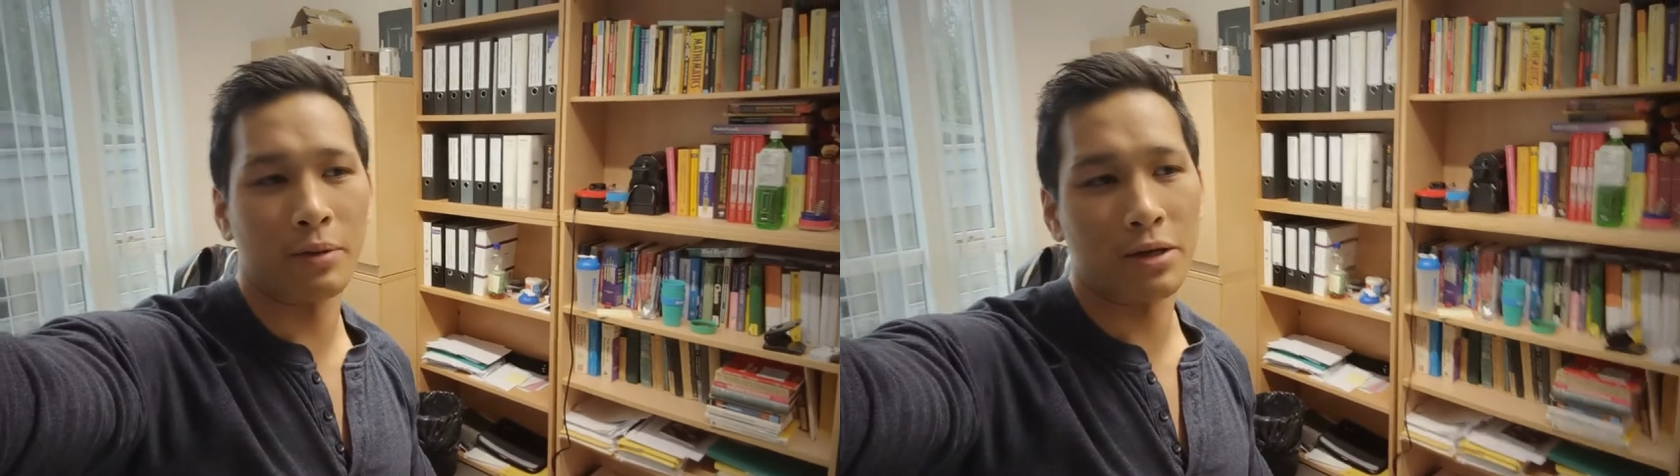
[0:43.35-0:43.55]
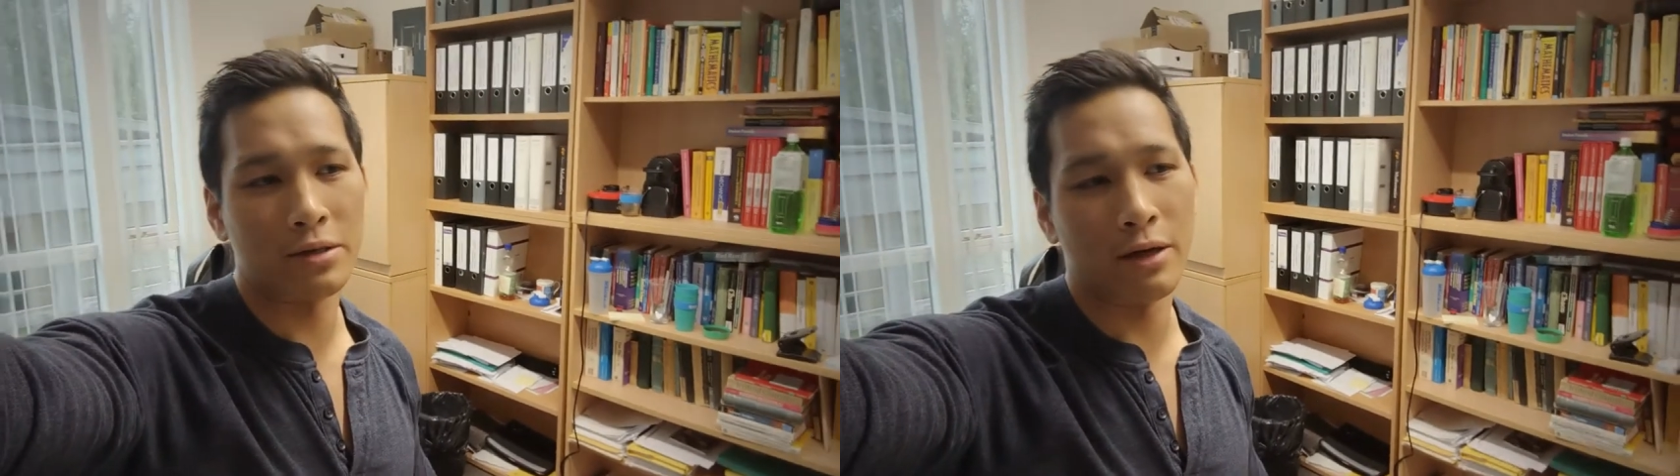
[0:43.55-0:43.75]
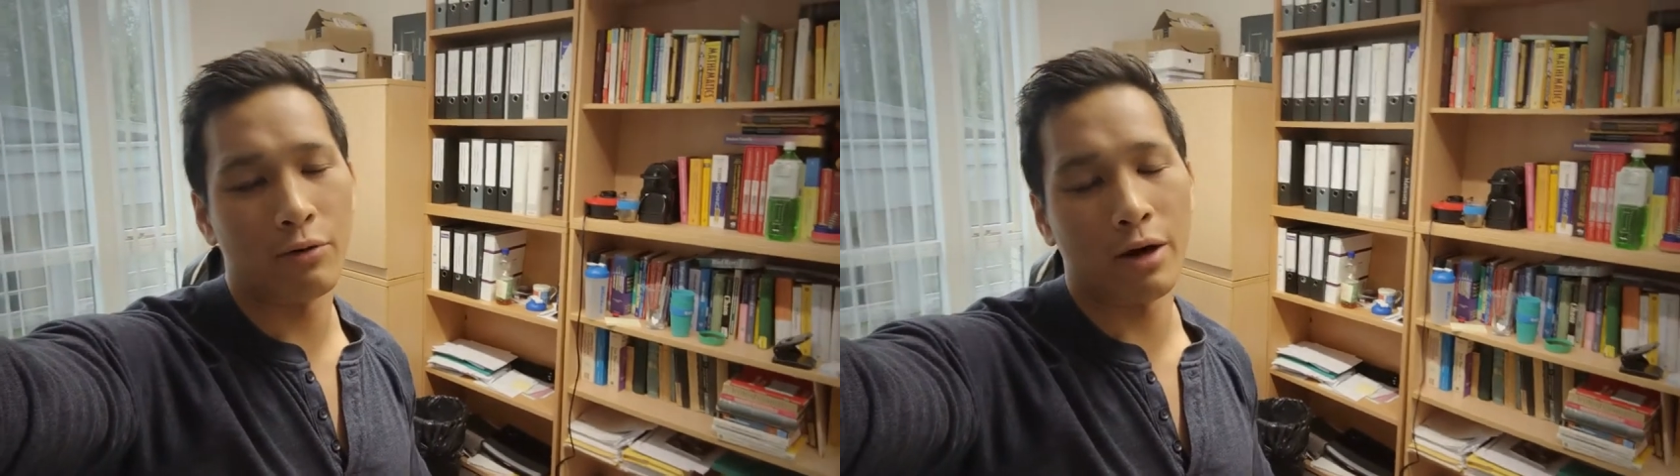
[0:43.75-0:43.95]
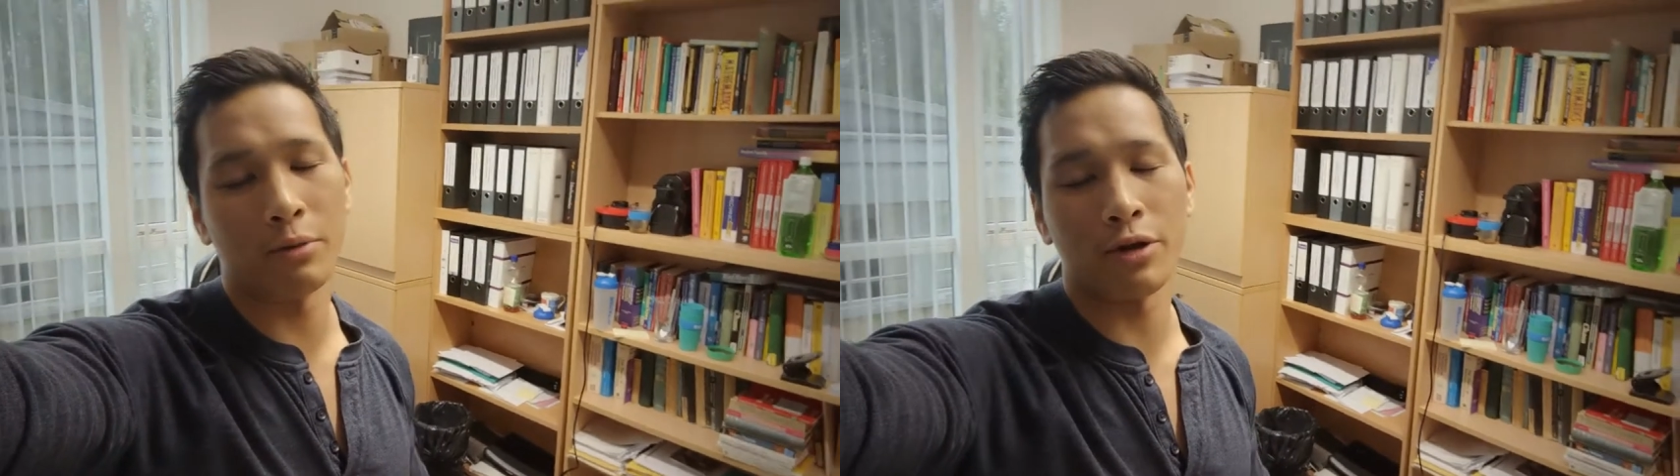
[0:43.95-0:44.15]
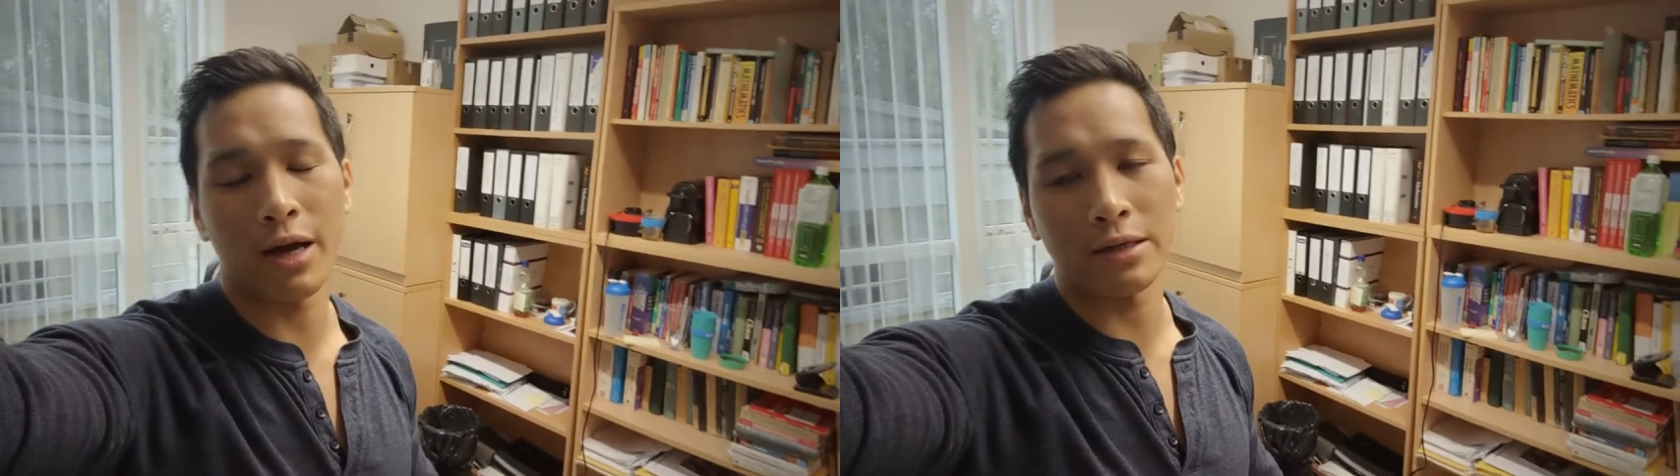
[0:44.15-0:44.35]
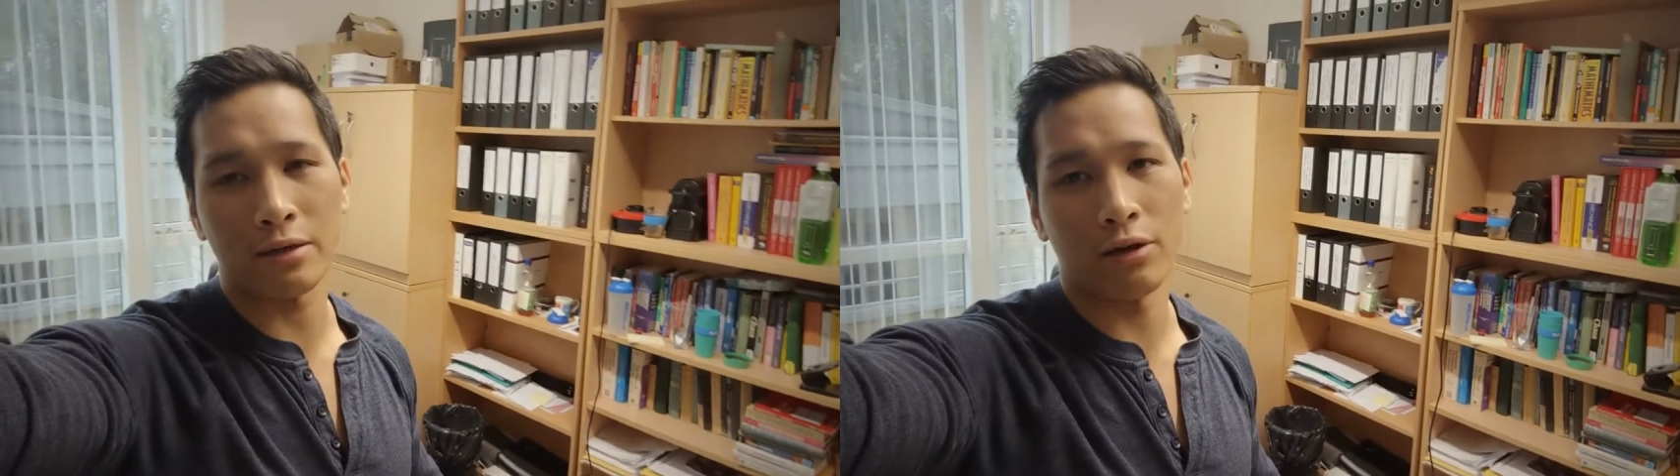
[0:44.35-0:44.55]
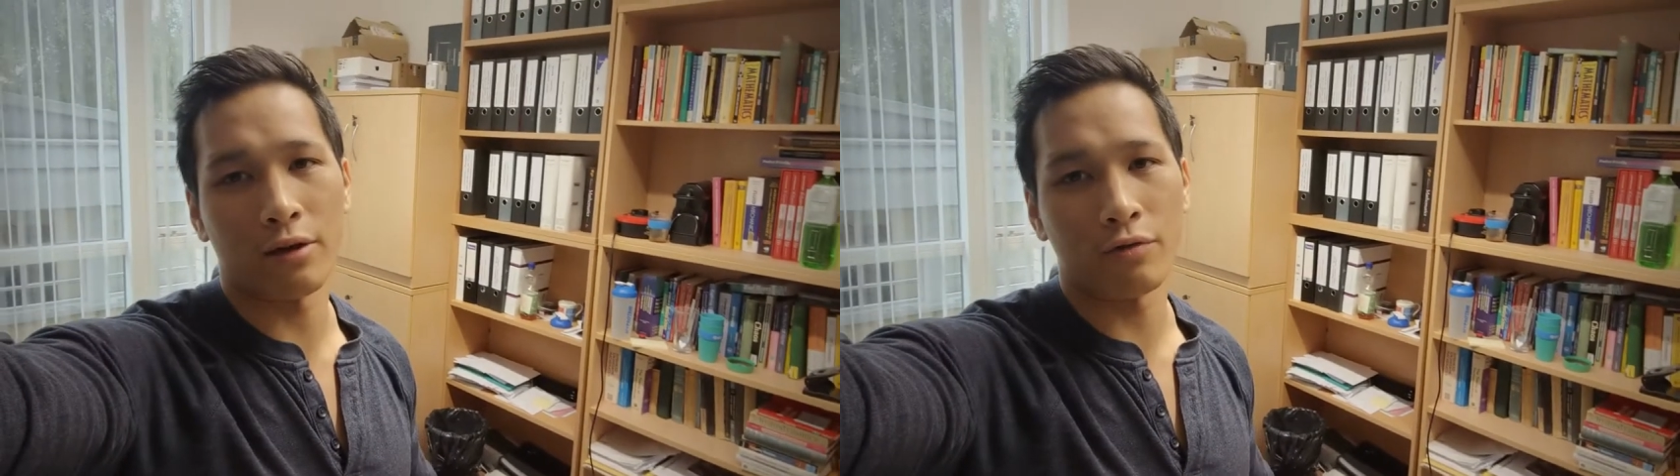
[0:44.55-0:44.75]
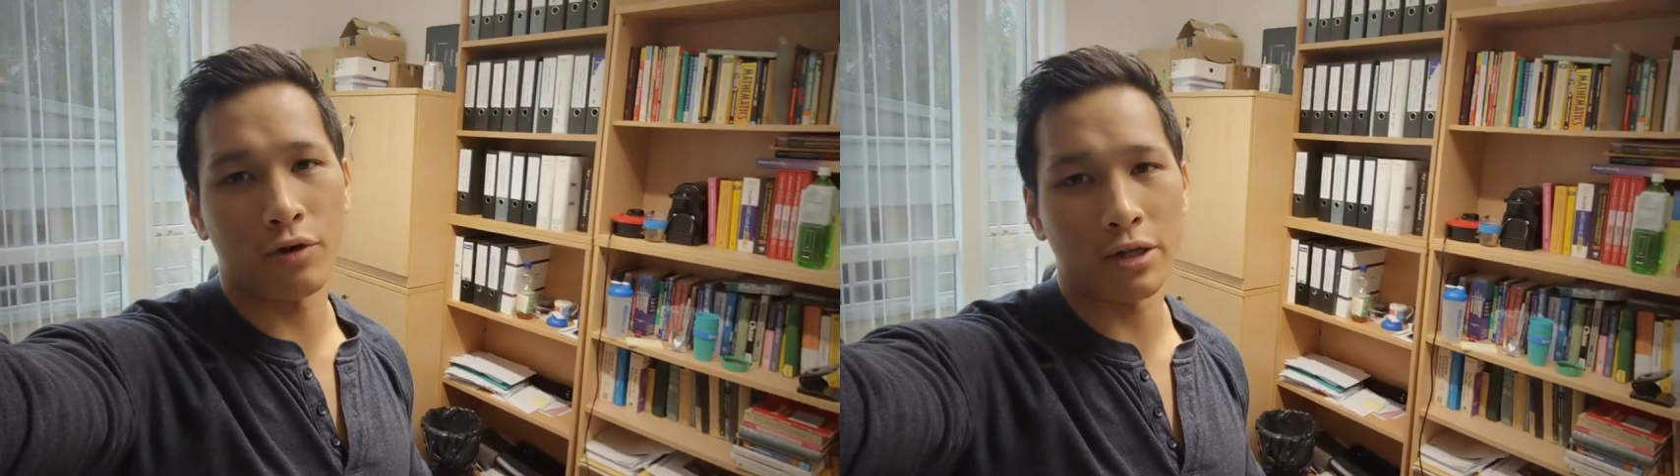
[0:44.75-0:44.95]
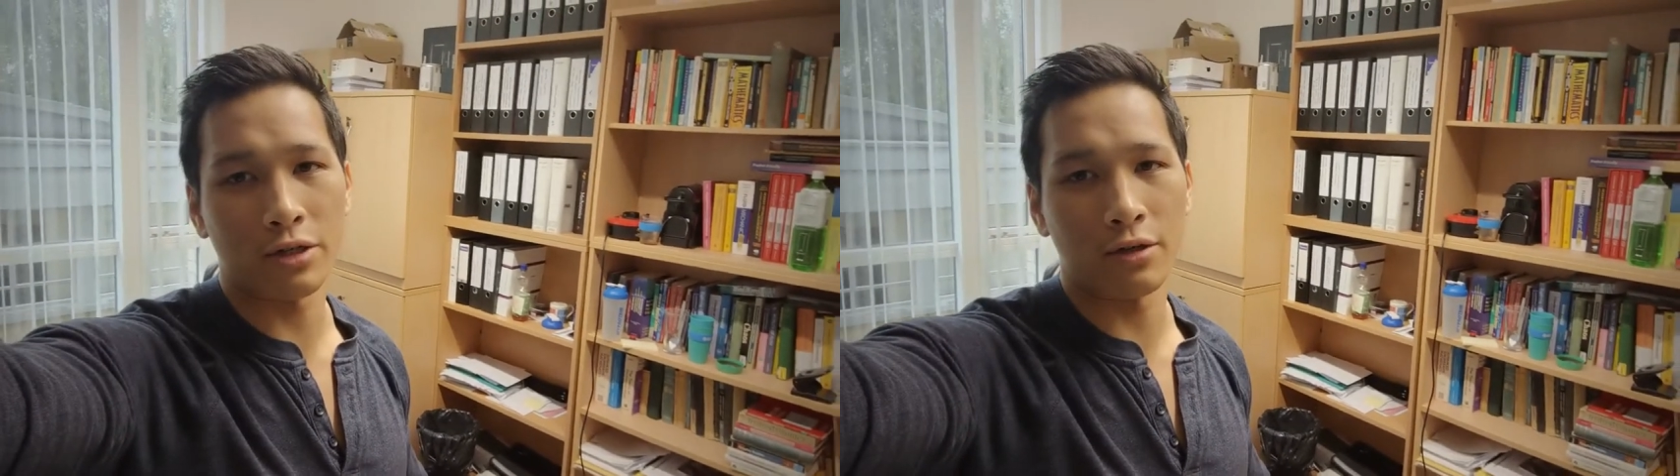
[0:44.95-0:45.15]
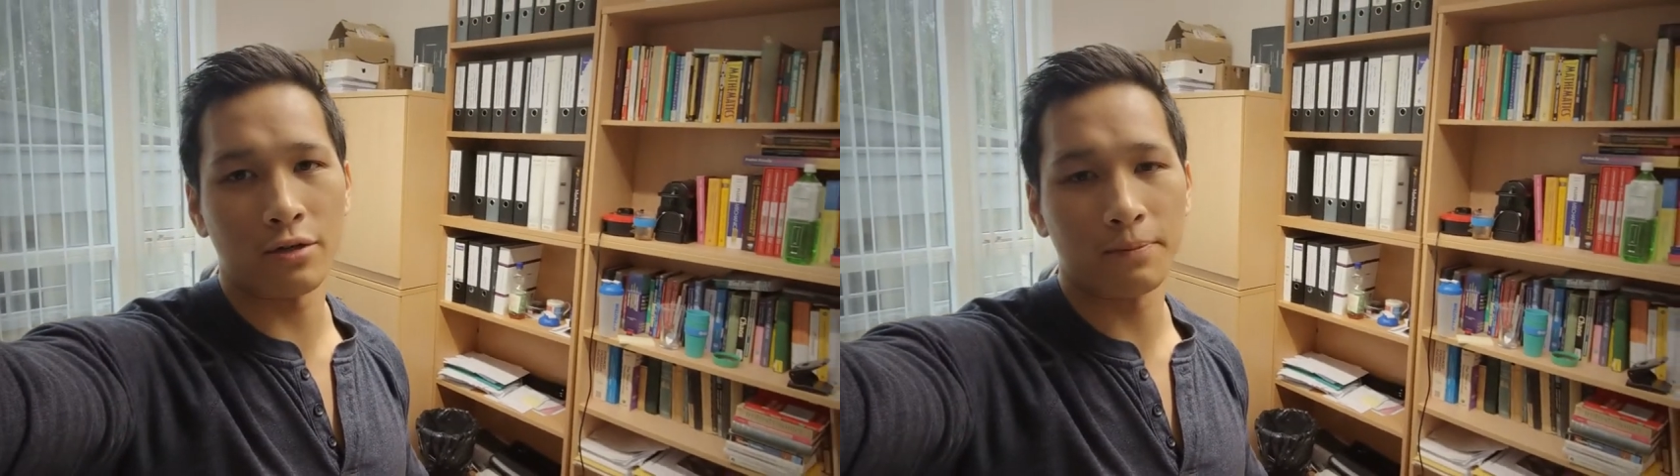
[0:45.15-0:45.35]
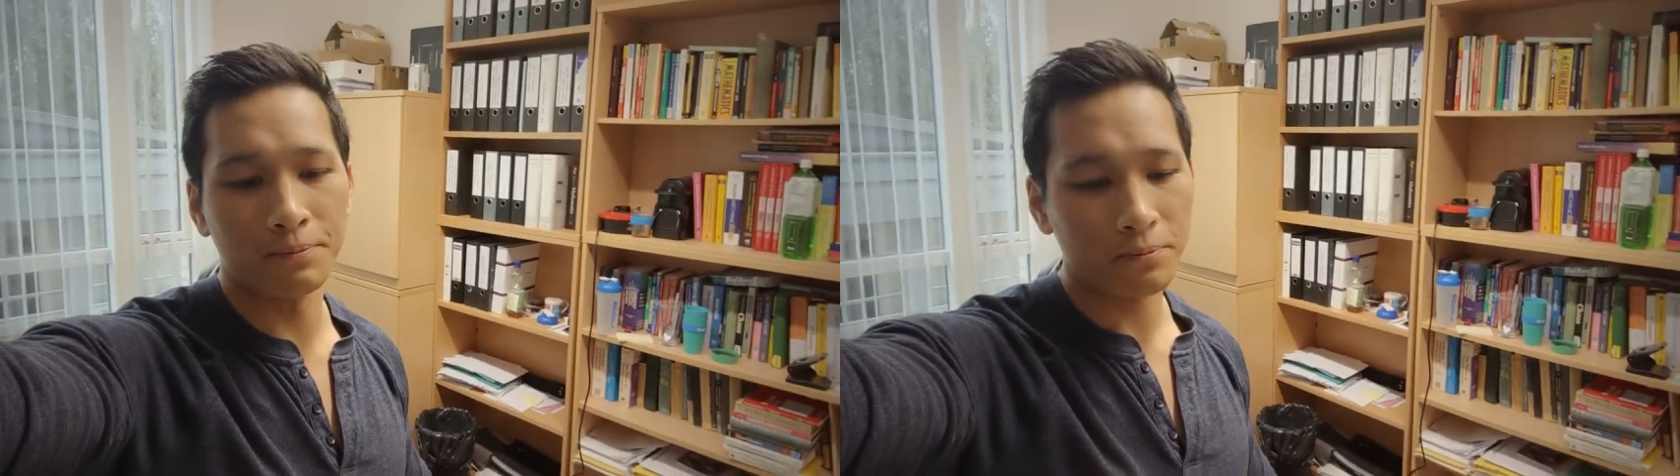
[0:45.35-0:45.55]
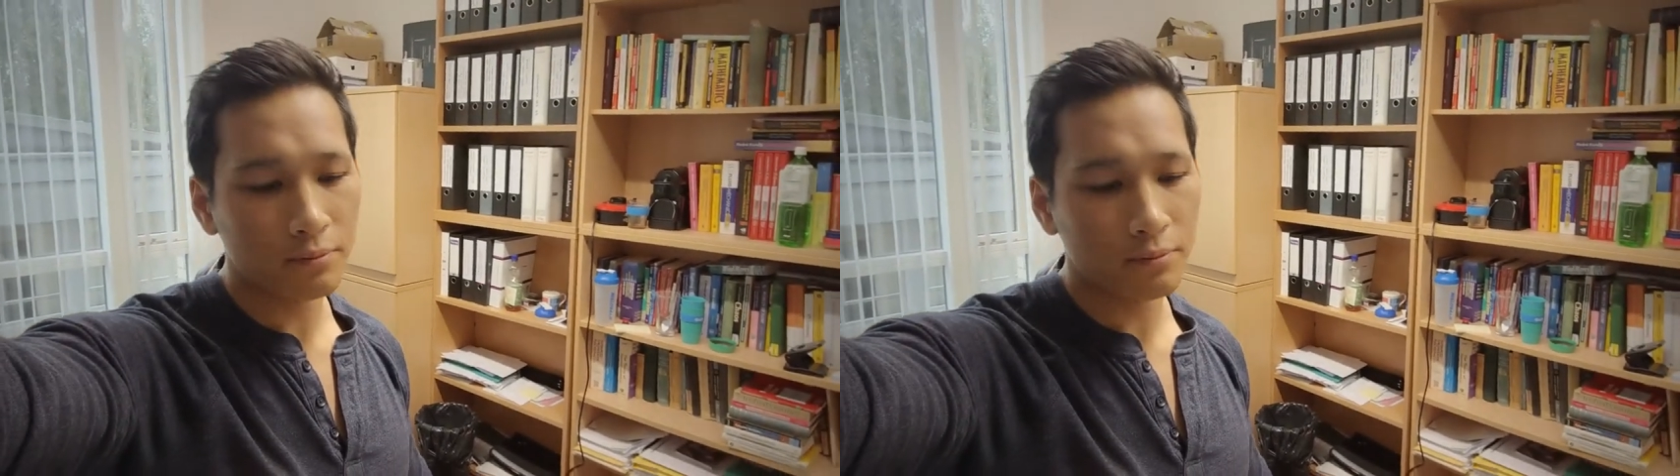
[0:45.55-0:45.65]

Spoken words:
because they were able to ask a lot of questions